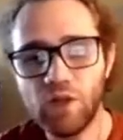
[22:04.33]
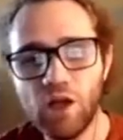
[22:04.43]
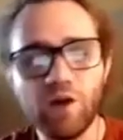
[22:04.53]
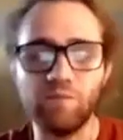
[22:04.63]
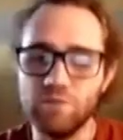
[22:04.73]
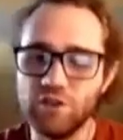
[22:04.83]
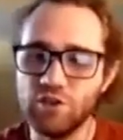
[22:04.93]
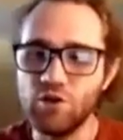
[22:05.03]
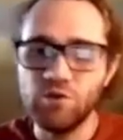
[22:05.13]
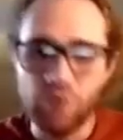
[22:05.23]
Okay,
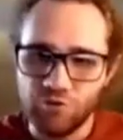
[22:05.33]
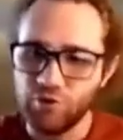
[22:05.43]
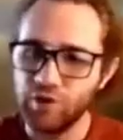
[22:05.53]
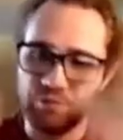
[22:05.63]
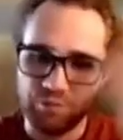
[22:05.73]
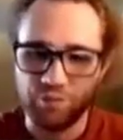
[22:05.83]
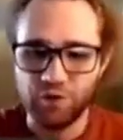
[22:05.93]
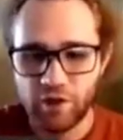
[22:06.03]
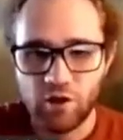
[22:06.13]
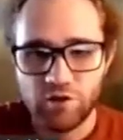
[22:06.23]
so if we
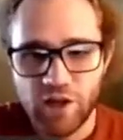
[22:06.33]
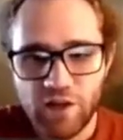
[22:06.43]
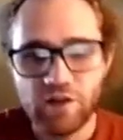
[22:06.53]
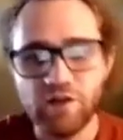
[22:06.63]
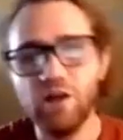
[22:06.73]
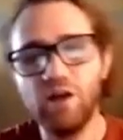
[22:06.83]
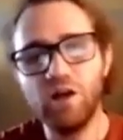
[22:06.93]
put that all together,